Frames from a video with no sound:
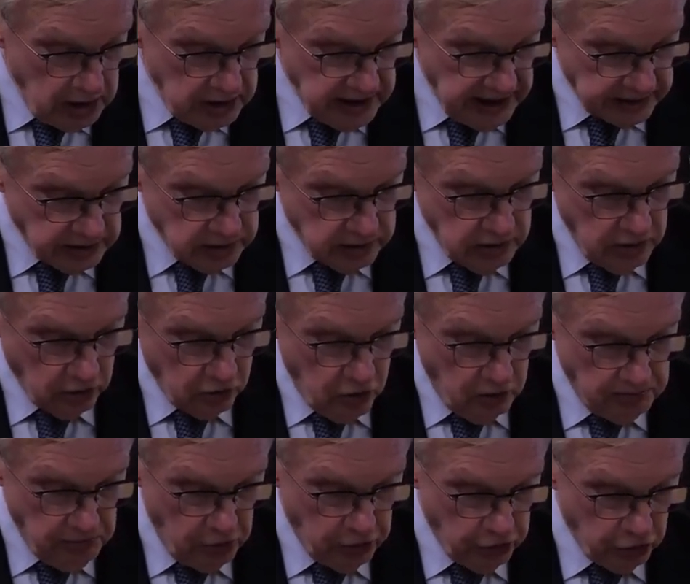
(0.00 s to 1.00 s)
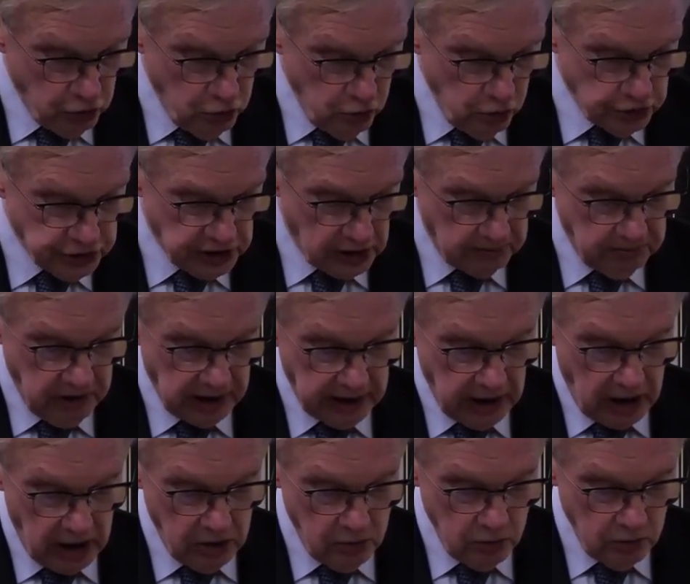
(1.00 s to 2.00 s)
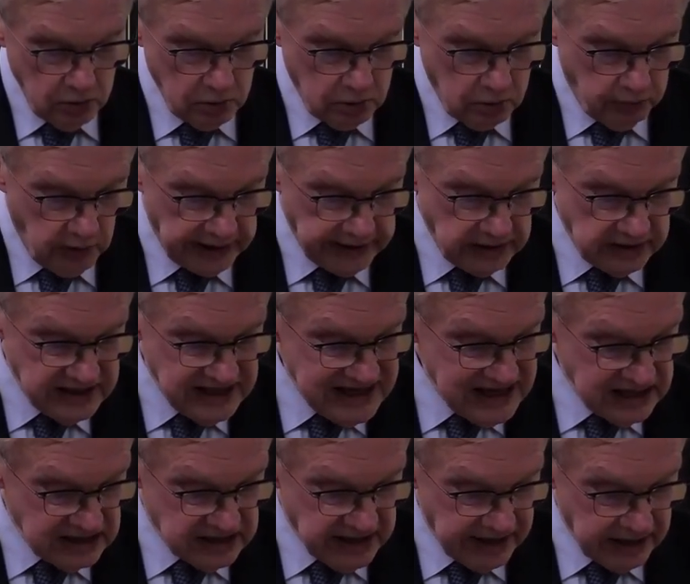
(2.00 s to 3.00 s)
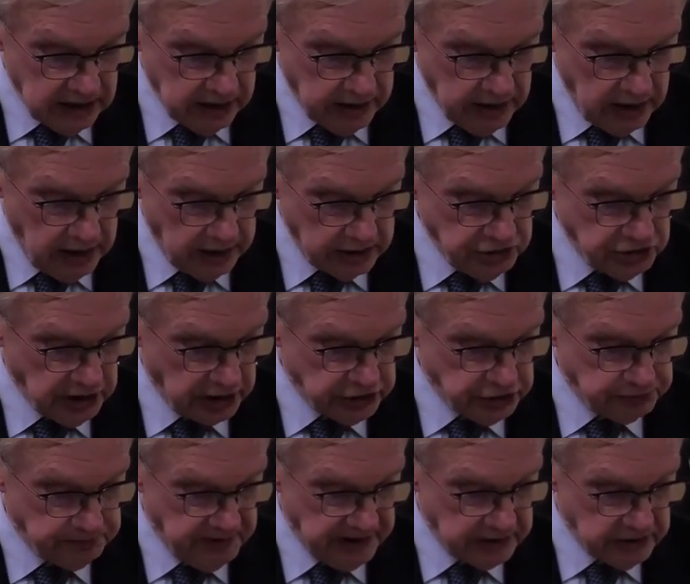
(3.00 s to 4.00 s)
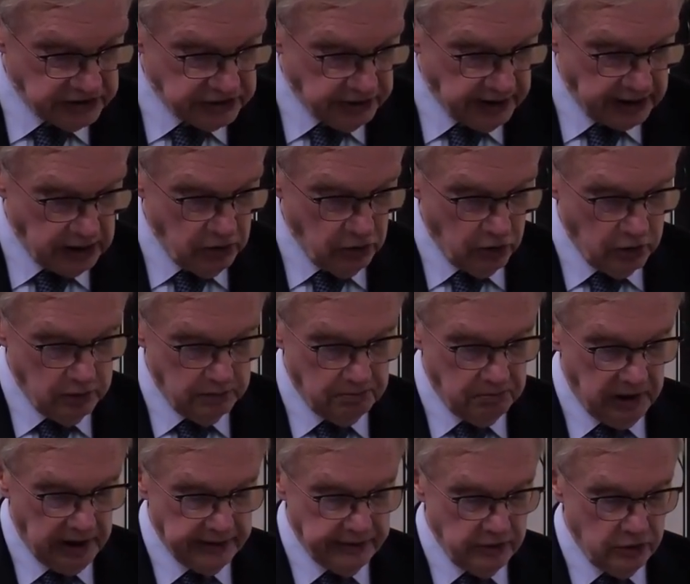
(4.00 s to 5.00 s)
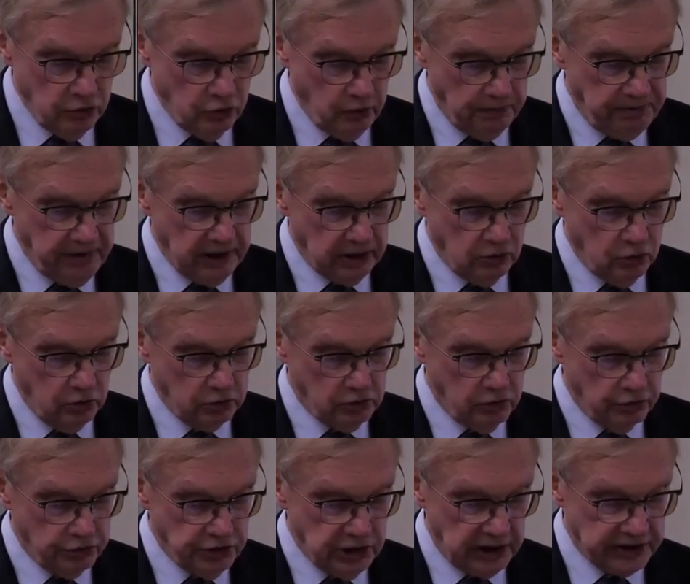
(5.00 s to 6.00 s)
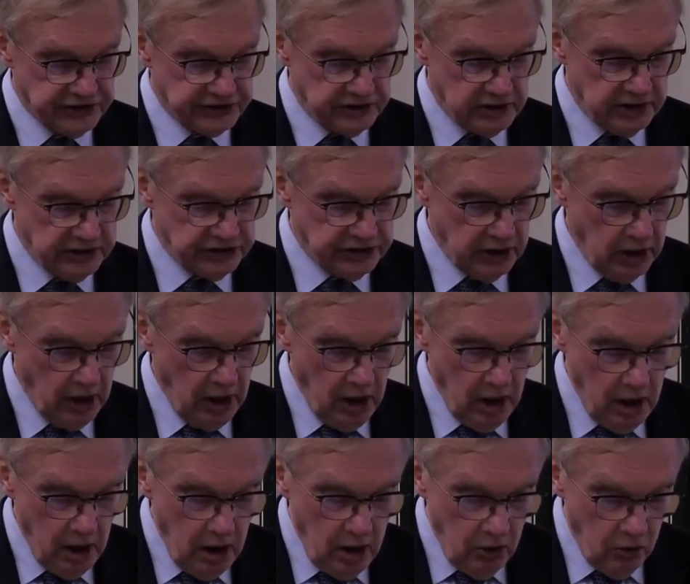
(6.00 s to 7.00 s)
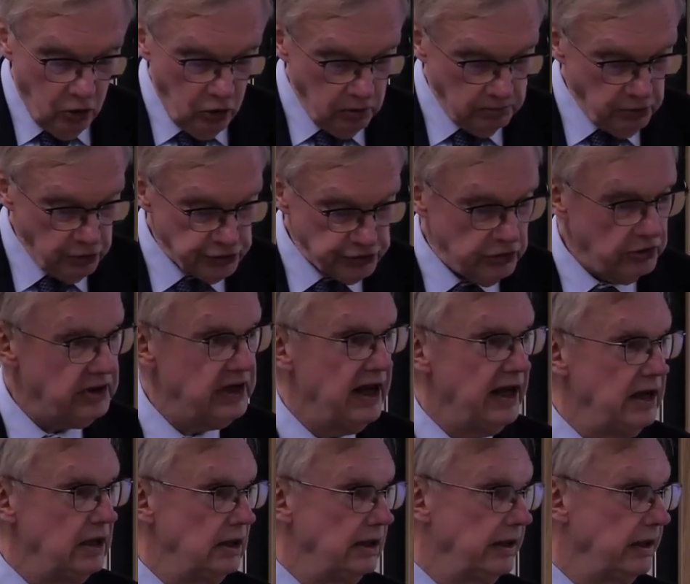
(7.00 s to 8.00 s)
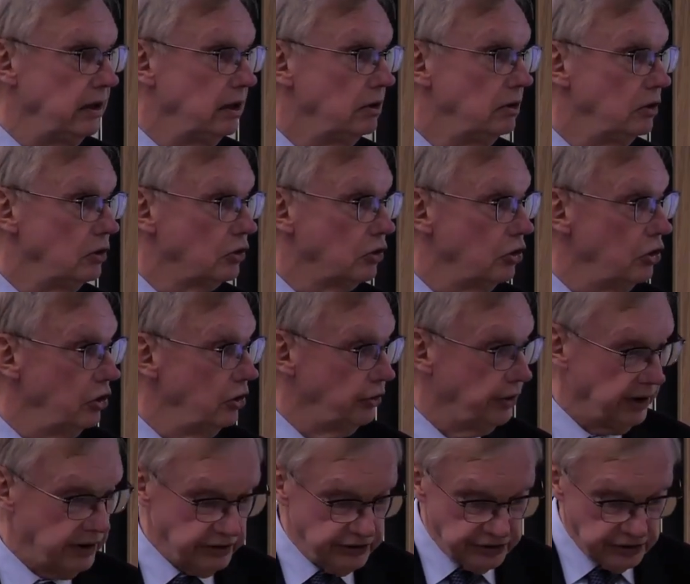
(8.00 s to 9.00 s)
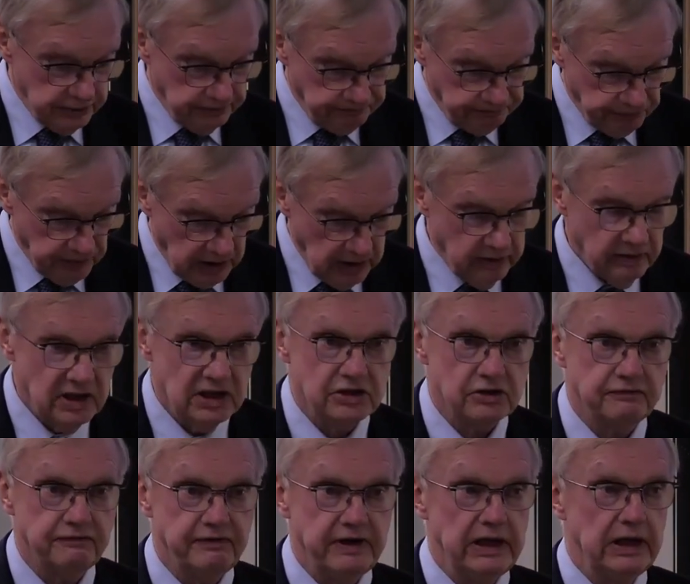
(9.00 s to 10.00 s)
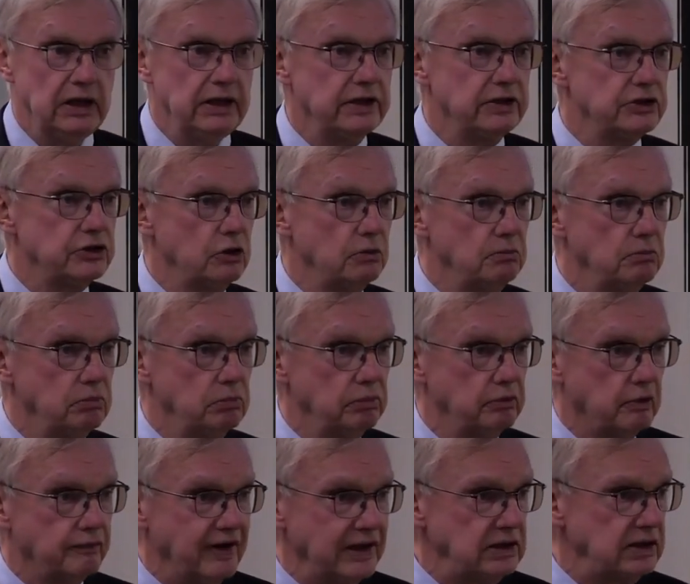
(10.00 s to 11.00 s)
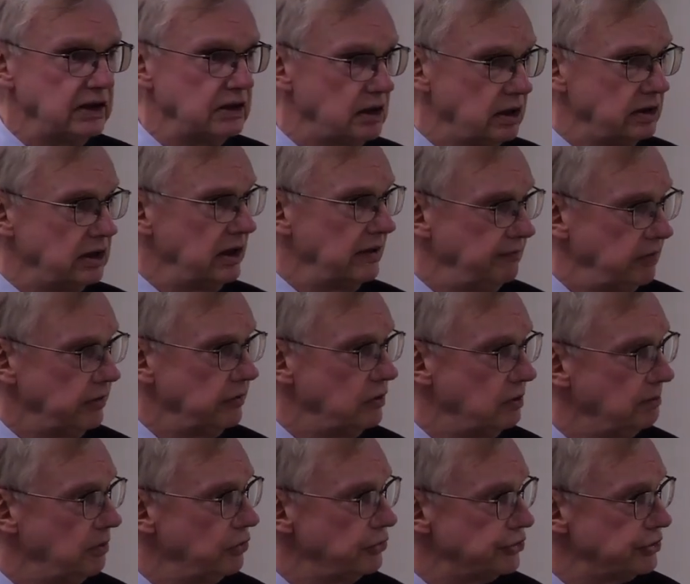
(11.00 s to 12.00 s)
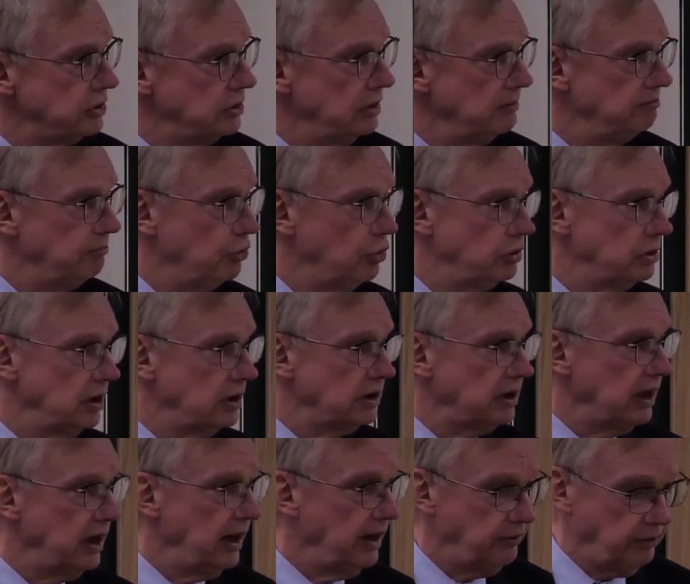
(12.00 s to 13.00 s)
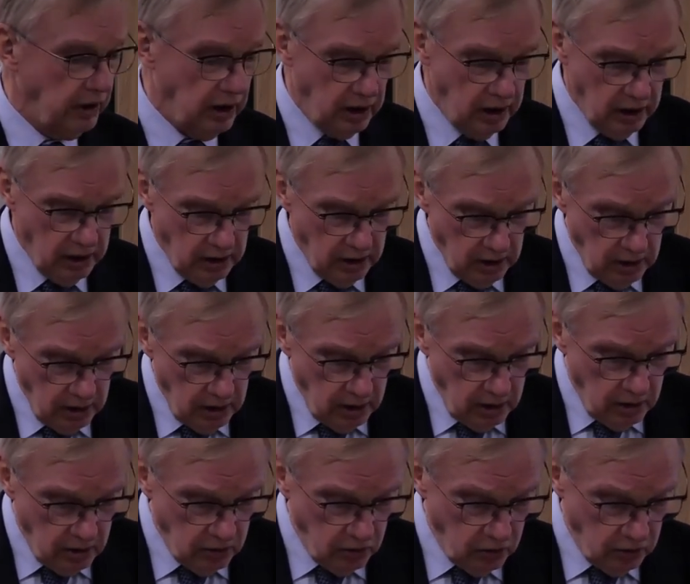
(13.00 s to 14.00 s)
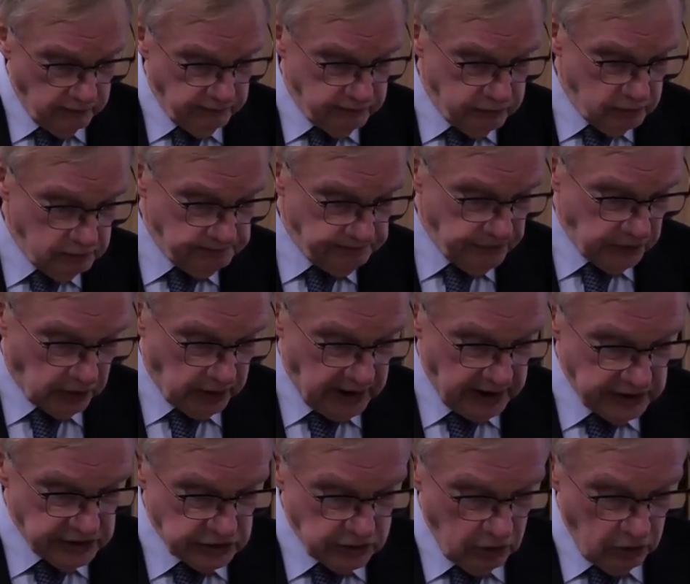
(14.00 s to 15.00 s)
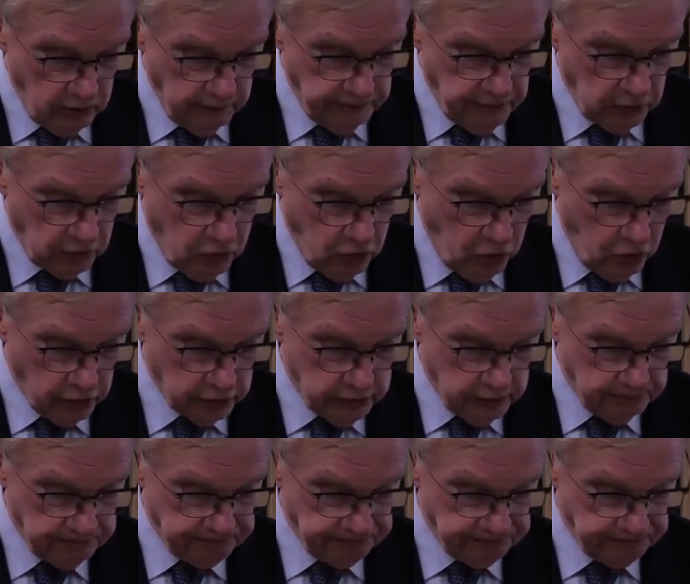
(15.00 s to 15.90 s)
Yet the common rules are by now quite detailed and judgments rendered by the European Court of Justice almost a daily occurrence in this field. It's quantitatively the most important area of the case law of the court.